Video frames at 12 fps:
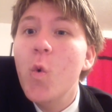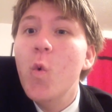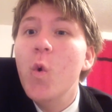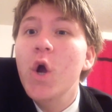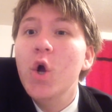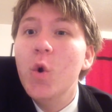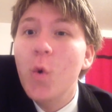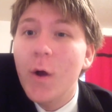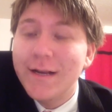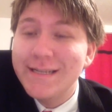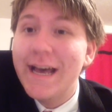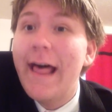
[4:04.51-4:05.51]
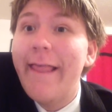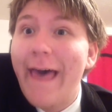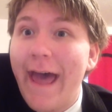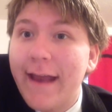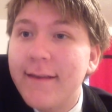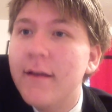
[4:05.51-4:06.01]
woo to
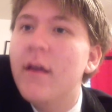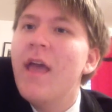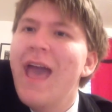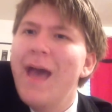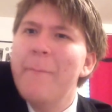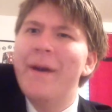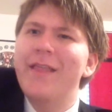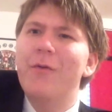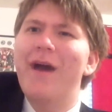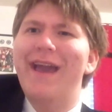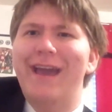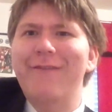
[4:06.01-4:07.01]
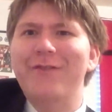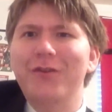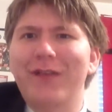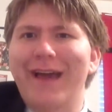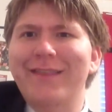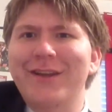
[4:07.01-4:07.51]
that. And by the way, if you
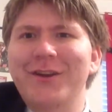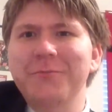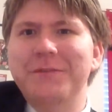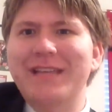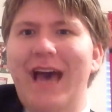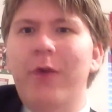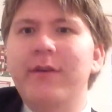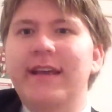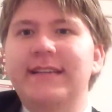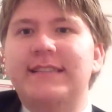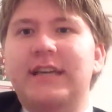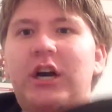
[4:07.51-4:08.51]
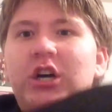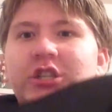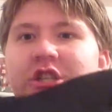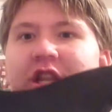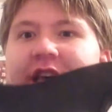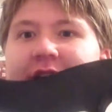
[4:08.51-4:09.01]
like the new sound, it's
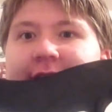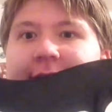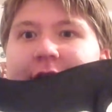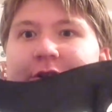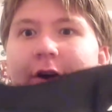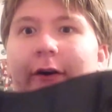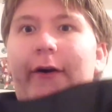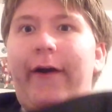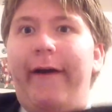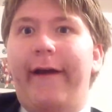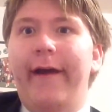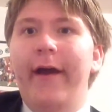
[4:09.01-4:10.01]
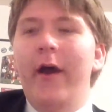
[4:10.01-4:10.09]
cause this guitar.